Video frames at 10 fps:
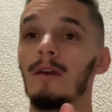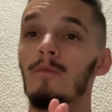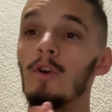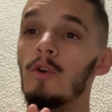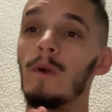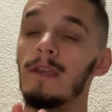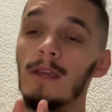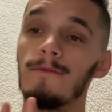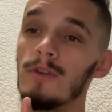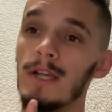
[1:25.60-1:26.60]
Real quick,
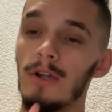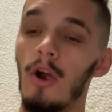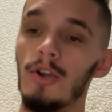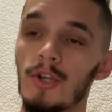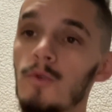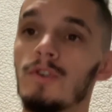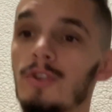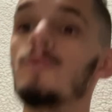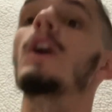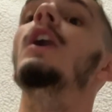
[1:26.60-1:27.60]
if you guys are new
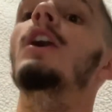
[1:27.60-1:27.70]
to